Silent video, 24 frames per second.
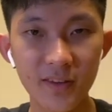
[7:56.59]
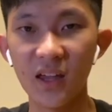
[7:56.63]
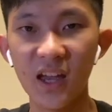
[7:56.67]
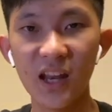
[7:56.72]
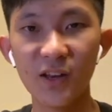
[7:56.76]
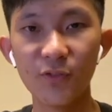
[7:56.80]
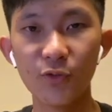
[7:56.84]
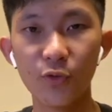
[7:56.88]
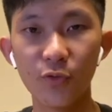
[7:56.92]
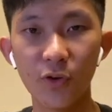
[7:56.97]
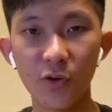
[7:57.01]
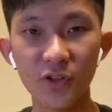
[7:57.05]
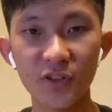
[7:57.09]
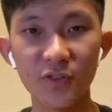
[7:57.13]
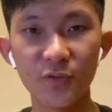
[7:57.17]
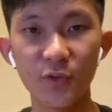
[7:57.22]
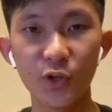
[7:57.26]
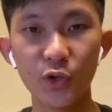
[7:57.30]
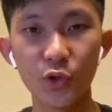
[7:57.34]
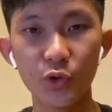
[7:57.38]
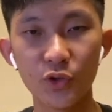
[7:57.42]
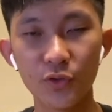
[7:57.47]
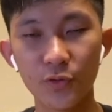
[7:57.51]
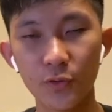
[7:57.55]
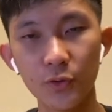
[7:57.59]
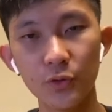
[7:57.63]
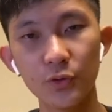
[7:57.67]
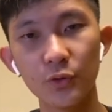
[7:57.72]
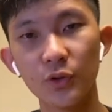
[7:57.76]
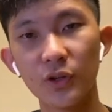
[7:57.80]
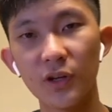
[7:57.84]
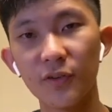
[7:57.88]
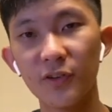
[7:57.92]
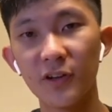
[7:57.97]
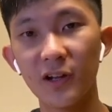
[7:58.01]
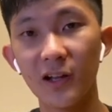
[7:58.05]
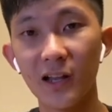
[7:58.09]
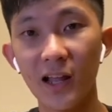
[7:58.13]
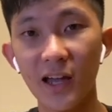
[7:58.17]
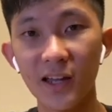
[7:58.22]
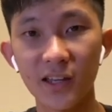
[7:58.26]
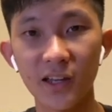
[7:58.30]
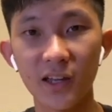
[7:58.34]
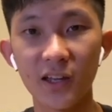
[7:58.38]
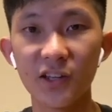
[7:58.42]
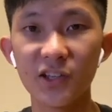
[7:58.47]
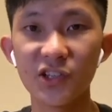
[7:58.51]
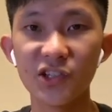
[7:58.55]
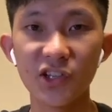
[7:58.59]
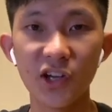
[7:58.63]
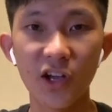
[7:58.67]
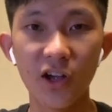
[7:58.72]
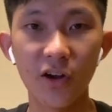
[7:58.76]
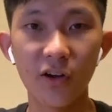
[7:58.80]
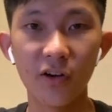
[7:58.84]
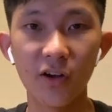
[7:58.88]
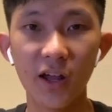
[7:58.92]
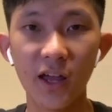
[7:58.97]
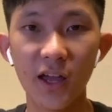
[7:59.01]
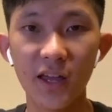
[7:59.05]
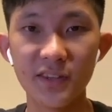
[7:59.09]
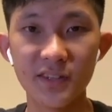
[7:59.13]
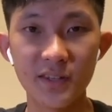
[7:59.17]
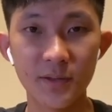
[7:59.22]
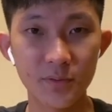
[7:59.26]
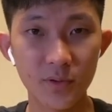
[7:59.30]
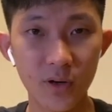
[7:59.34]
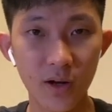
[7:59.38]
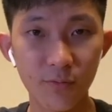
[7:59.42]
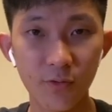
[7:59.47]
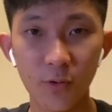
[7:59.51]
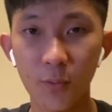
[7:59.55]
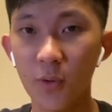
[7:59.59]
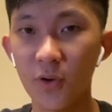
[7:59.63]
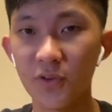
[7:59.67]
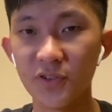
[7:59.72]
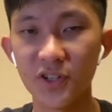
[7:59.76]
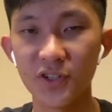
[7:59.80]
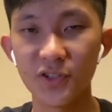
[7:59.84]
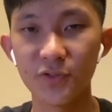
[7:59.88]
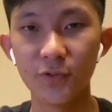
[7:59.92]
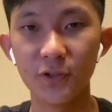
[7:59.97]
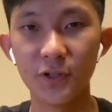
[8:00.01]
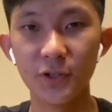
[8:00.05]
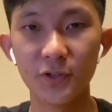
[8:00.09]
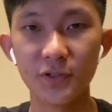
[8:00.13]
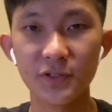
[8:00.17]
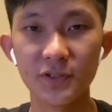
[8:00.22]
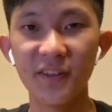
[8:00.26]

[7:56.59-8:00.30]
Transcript: And if you found this video useful, do give it a like, share, and subscribe for more such videos.